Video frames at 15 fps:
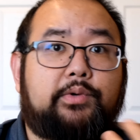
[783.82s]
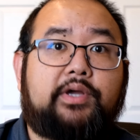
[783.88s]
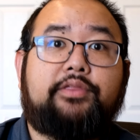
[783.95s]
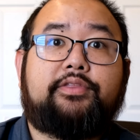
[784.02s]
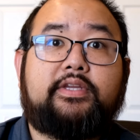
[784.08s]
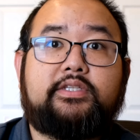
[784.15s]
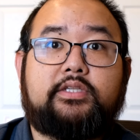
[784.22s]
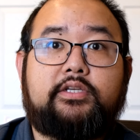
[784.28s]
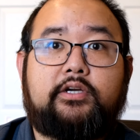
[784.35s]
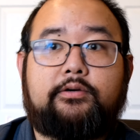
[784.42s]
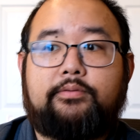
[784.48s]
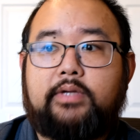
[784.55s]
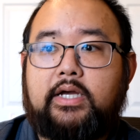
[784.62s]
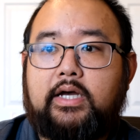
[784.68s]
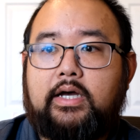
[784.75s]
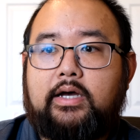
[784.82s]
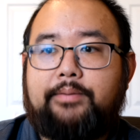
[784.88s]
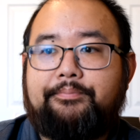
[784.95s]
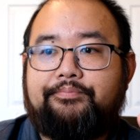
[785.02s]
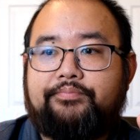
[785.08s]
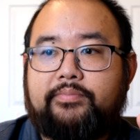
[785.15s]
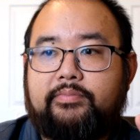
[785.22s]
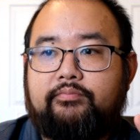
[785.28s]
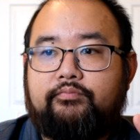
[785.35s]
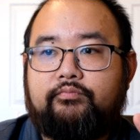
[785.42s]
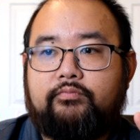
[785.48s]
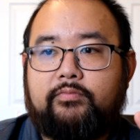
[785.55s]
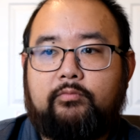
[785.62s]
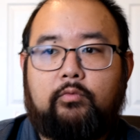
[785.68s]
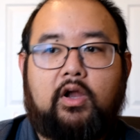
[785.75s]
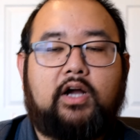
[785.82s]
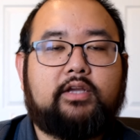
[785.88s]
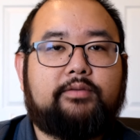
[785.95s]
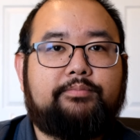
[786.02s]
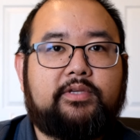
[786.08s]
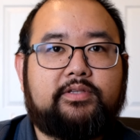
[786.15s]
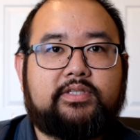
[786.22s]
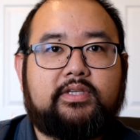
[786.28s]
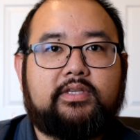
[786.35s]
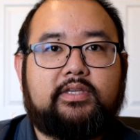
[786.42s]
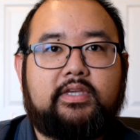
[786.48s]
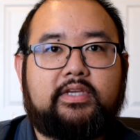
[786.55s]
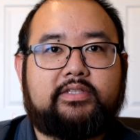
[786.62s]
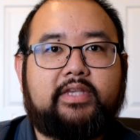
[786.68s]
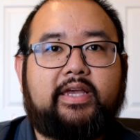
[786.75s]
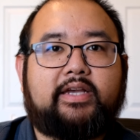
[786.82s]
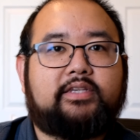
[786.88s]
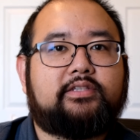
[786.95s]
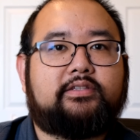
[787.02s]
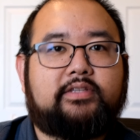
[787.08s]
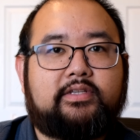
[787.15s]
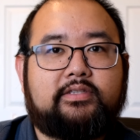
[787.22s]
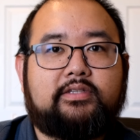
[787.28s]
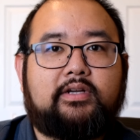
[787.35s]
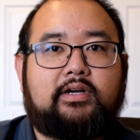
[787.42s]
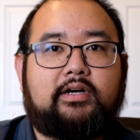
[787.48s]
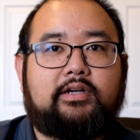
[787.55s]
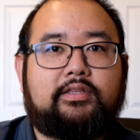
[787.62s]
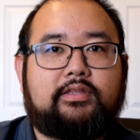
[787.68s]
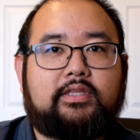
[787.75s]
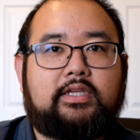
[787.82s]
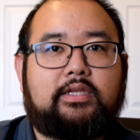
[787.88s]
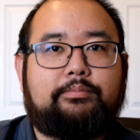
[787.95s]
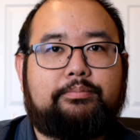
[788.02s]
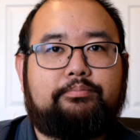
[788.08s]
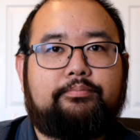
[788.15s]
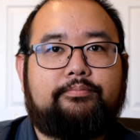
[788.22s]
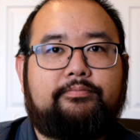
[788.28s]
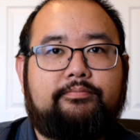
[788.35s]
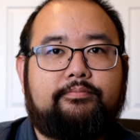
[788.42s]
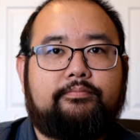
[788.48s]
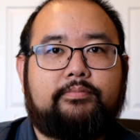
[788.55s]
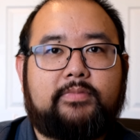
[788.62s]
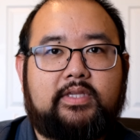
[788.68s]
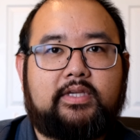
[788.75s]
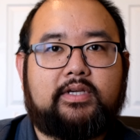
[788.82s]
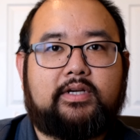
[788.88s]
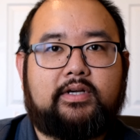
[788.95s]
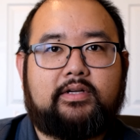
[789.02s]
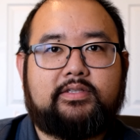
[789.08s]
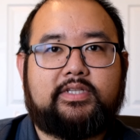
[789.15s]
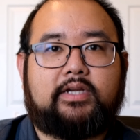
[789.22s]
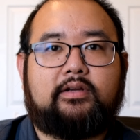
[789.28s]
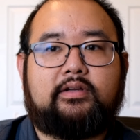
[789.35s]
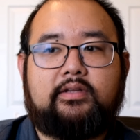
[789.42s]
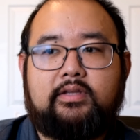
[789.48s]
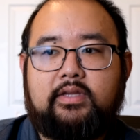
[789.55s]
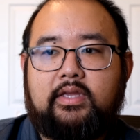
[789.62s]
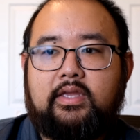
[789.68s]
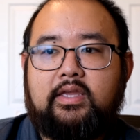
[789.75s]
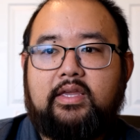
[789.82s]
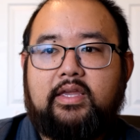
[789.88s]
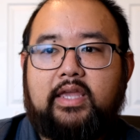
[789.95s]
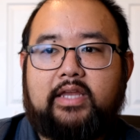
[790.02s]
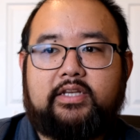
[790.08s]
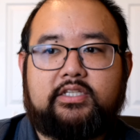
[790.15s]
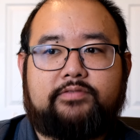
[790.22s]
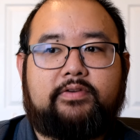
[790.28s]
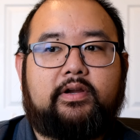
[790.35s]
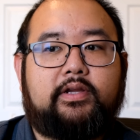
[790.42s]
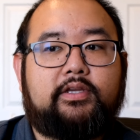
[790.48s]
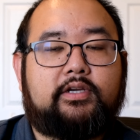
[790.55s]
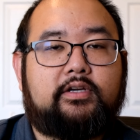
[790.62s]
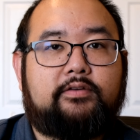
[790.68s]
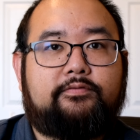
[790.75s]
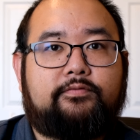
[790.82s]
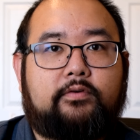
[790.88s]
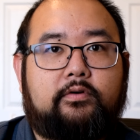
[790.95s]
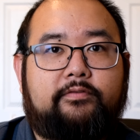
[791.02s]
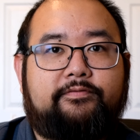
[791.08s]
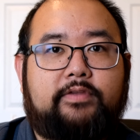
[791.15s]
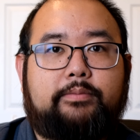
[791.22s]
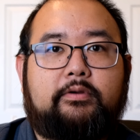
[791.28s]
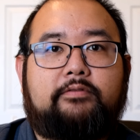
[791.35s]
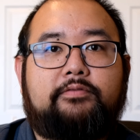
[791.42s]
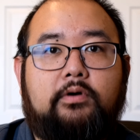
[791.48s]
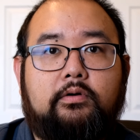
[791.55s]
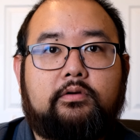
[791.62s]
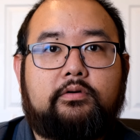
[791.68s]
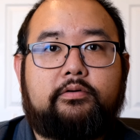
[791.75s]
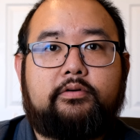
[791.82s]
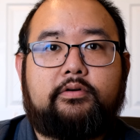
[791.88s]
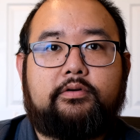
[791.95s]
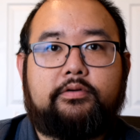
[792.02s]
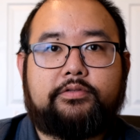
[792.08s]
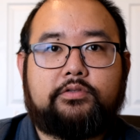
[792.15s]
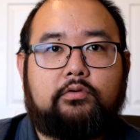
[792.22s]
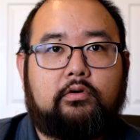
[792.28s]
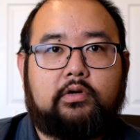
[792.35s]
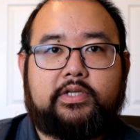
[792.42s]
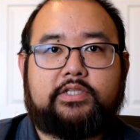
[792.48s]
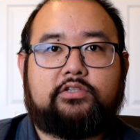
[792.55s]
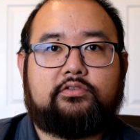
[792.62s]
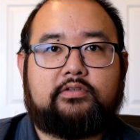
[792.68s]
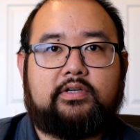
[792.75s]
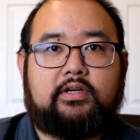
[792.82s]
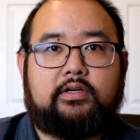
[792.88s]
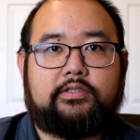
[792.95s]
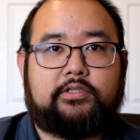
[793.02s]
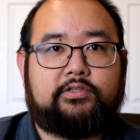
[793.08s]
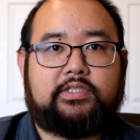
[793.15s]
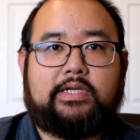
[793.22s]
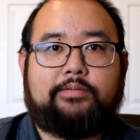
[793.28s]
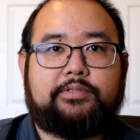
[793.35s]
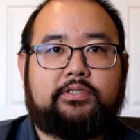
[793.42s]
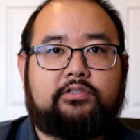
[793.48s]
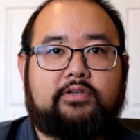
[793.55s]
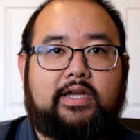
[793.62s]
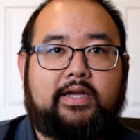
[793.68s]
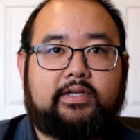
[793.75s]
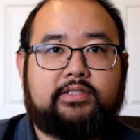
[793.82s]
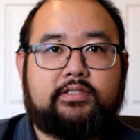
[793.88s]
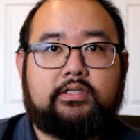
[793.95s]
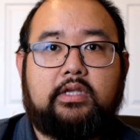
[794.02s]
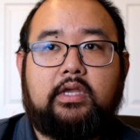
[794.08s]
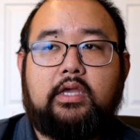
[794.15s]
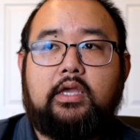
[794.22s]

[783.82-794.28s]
other things to know. Rock music is excellent on the Terra. It does very good for female vocals, orchestra, those types of tracks.